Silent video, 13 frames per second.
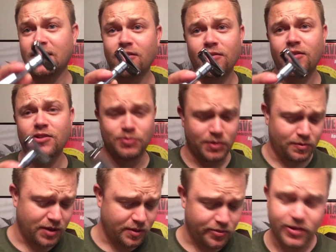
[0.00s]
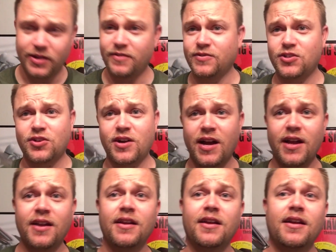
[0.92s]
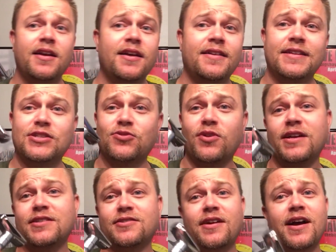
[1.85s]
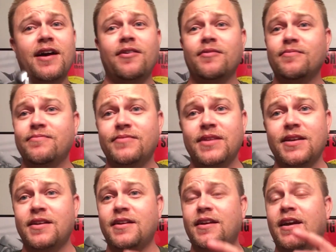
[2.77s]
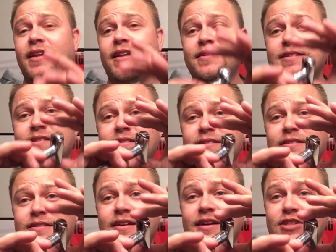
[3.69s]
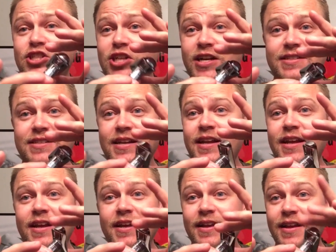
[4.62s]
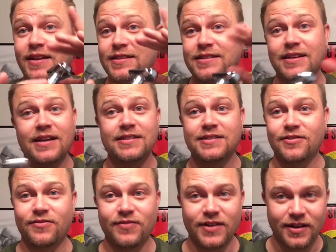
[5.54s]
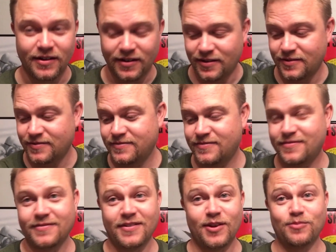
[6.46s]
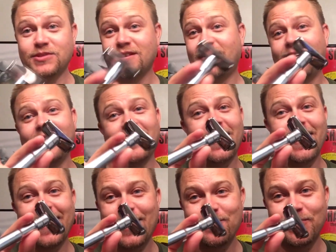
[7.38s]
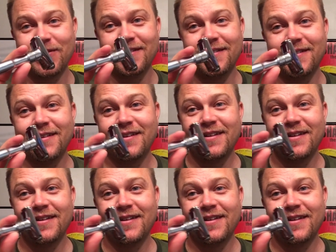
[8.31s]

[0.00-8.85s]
I know there's been people that have tried this razor out and they adjusted it and sliced their finger. I'm sorry that happened.